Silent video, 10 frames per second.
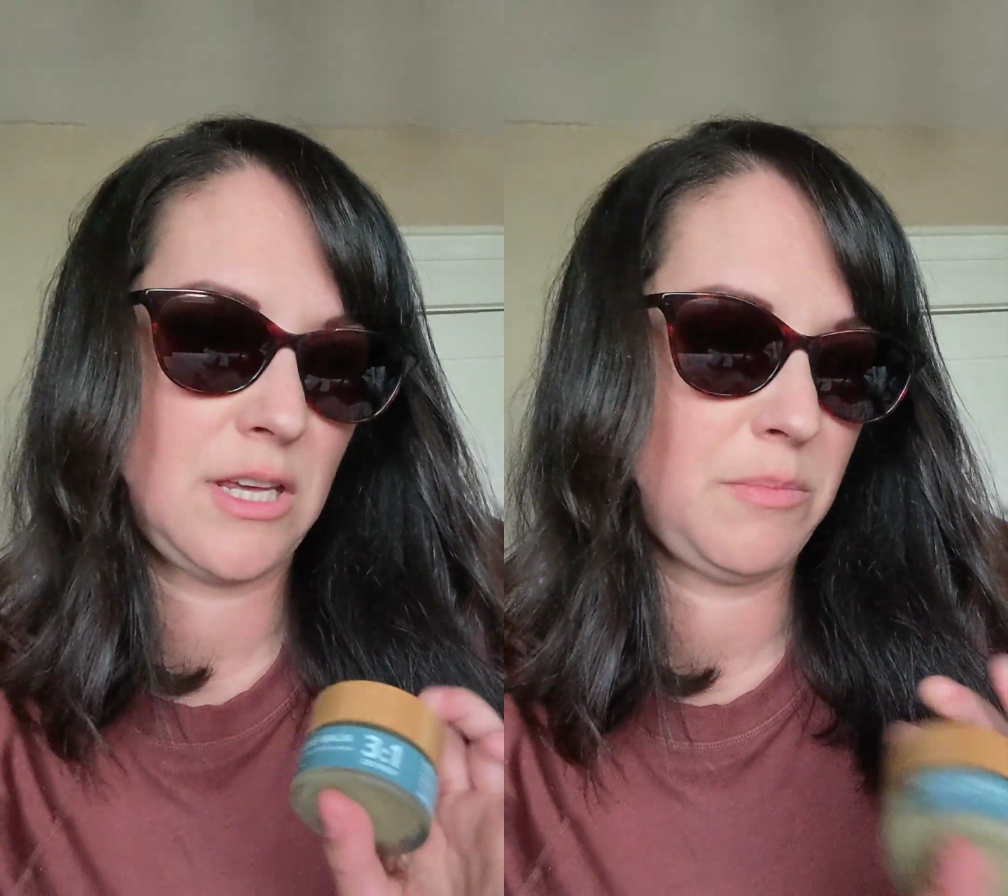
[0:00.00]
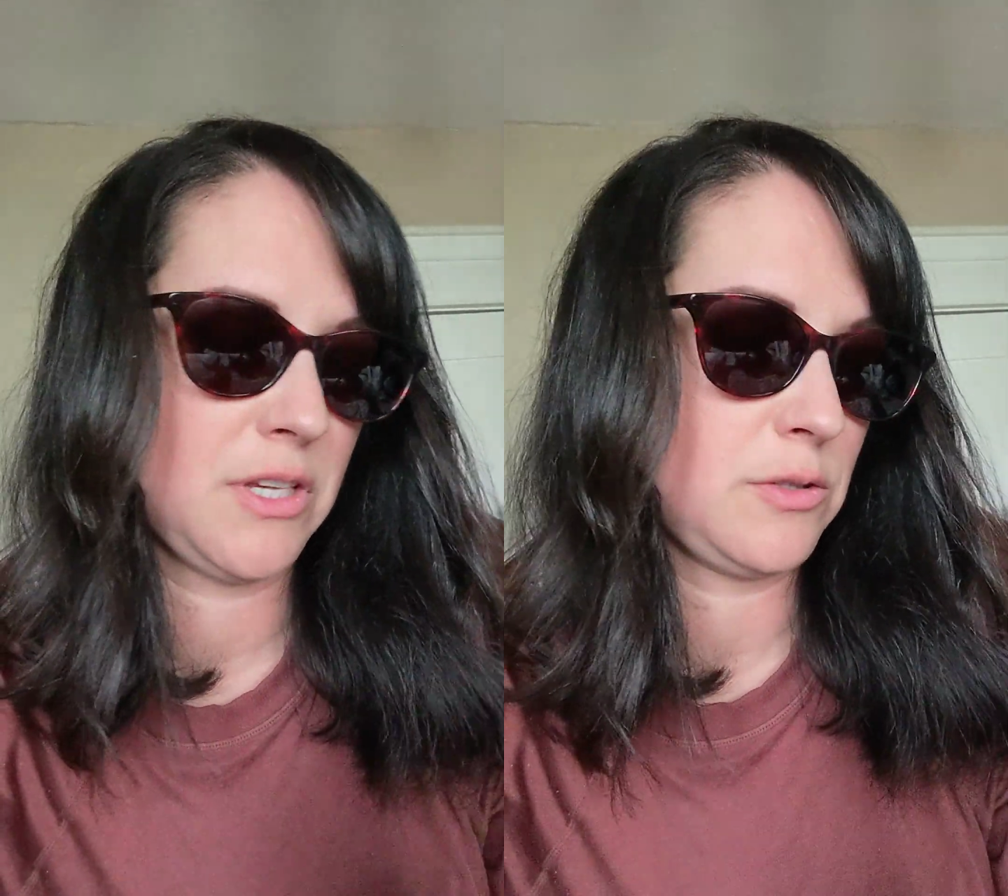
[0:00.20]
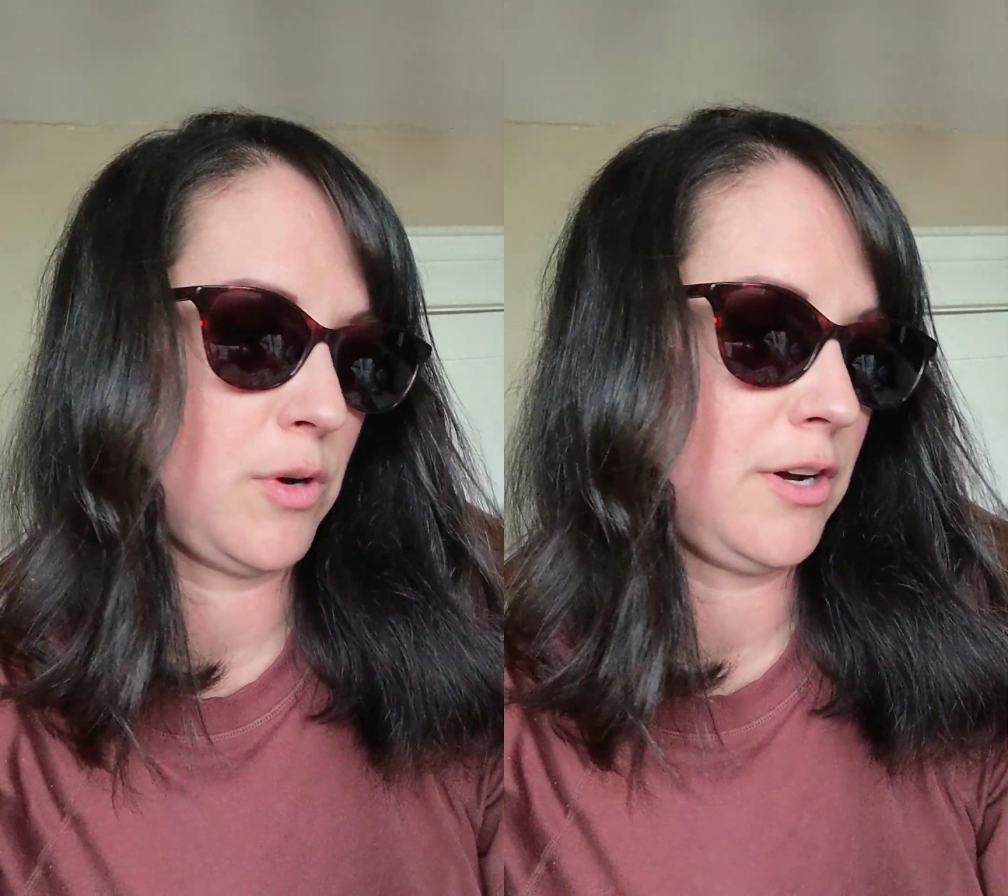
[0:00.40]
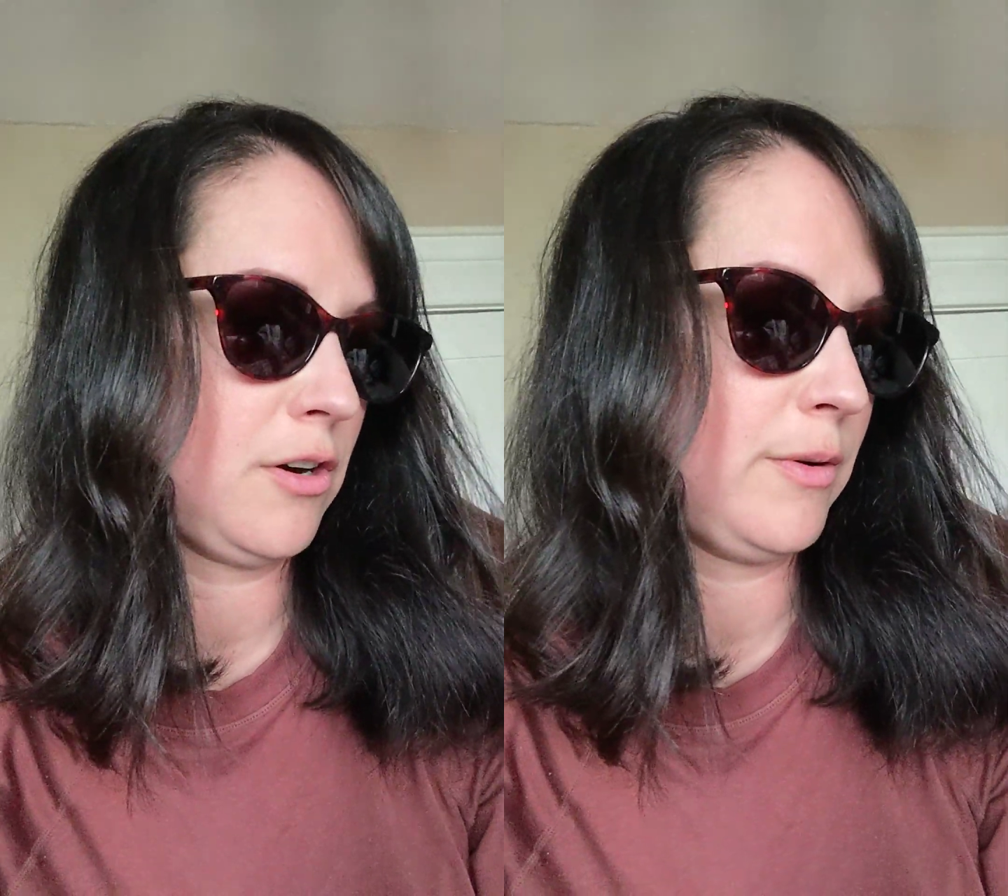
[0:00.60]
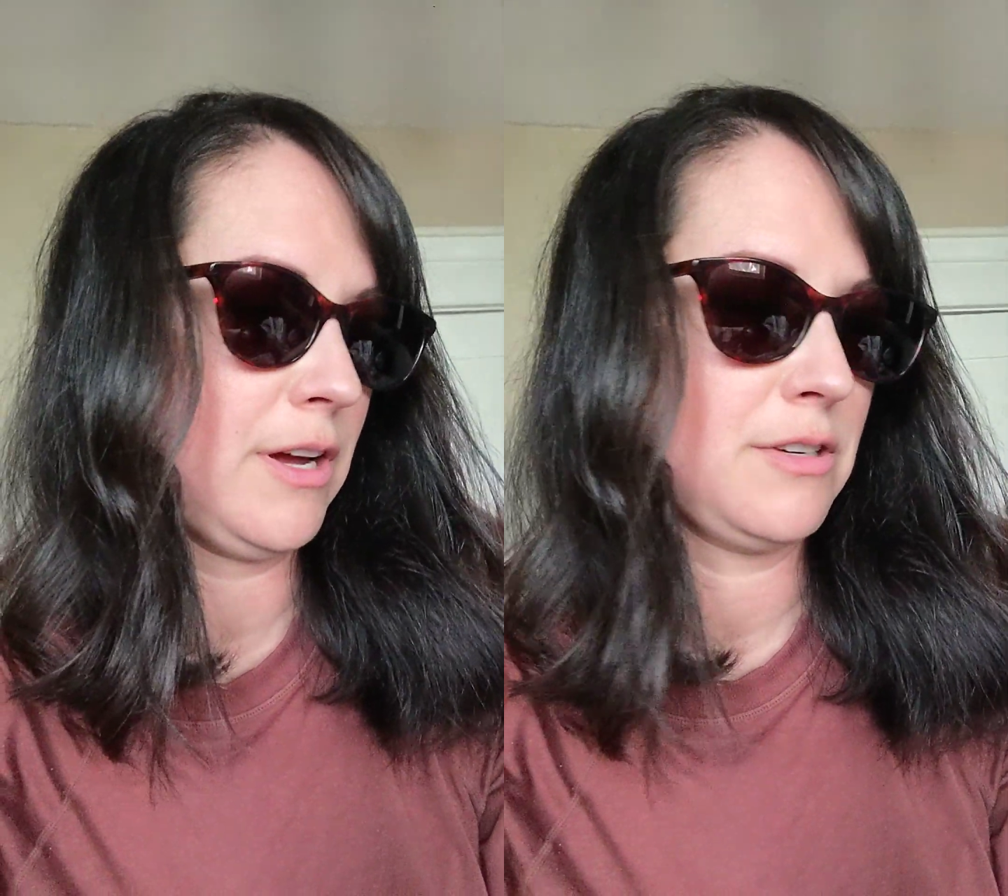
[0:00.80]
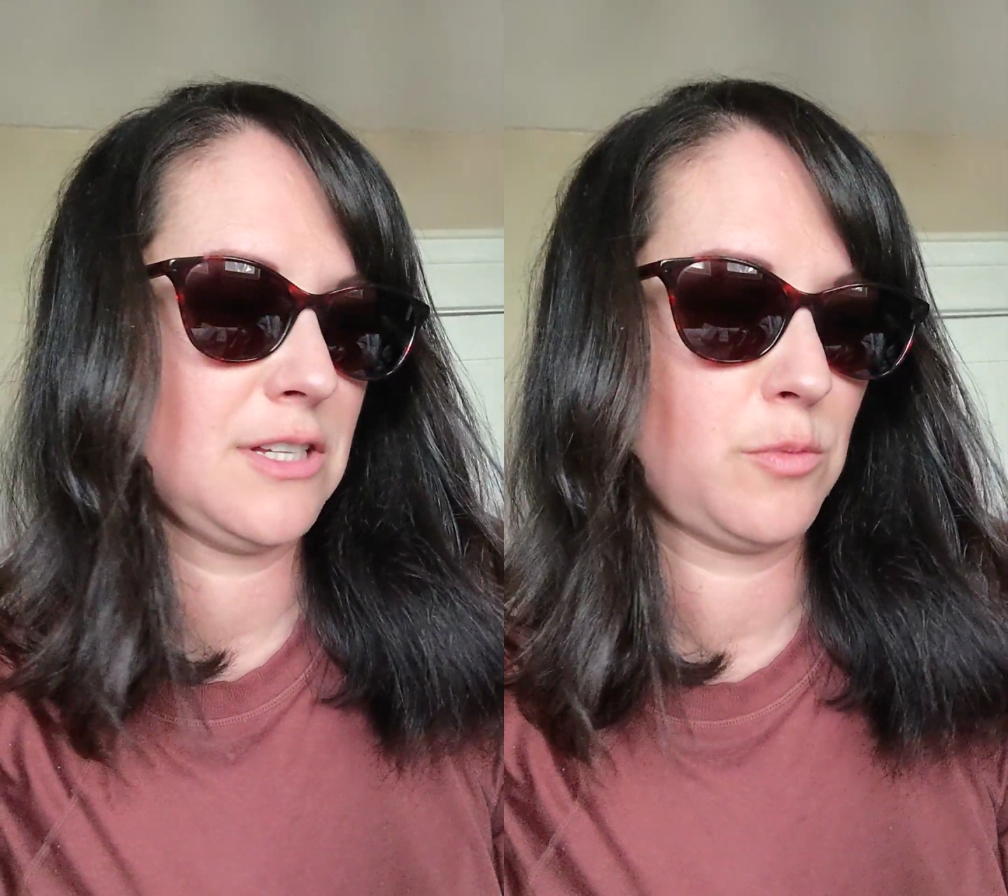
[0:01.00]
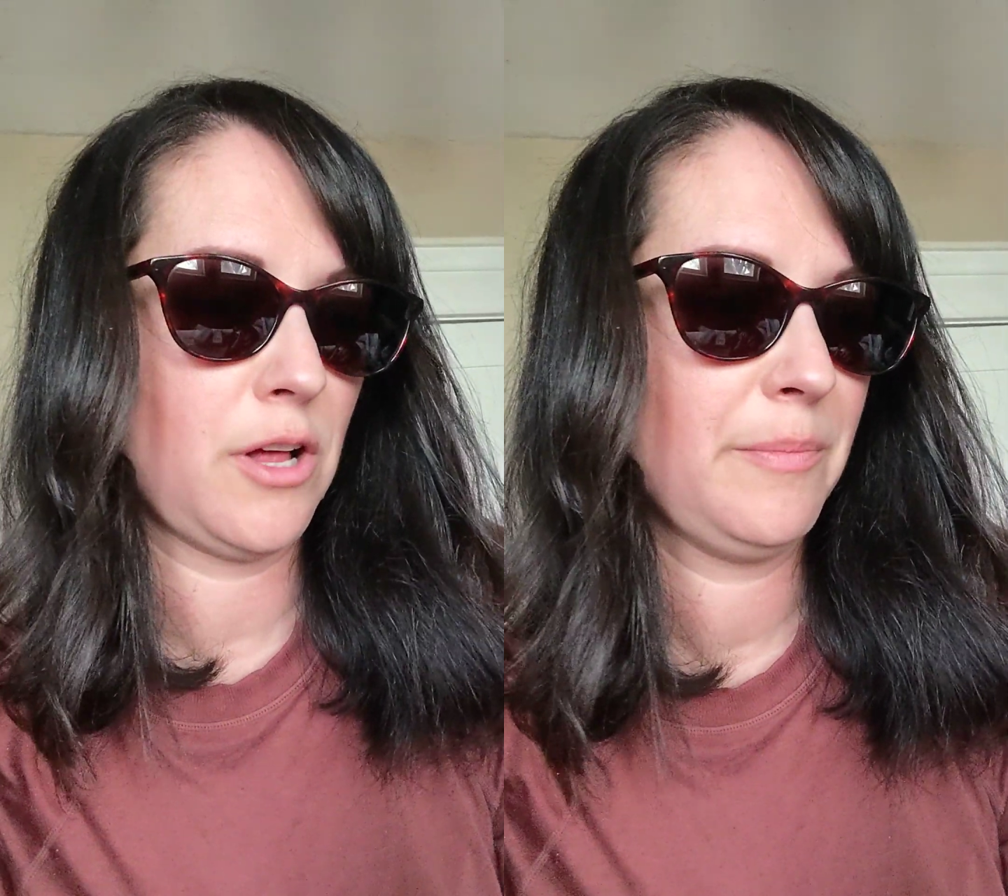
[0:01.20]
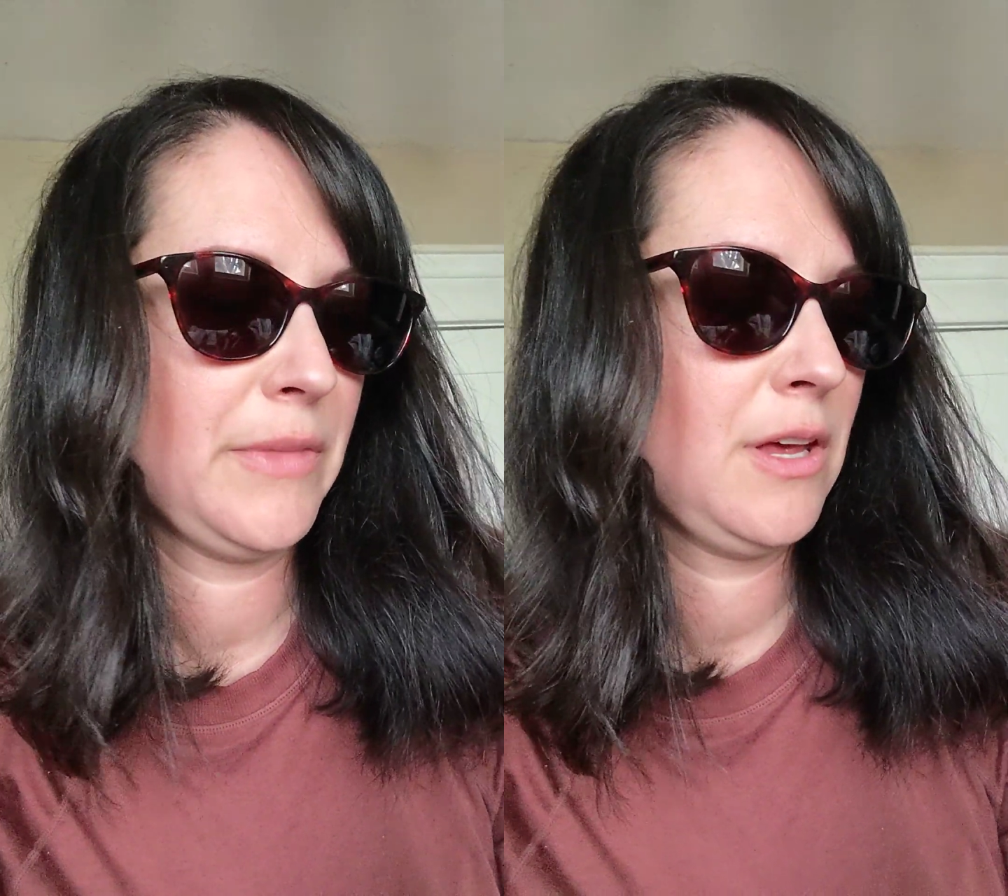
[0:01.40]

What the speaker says: keep this one around as well.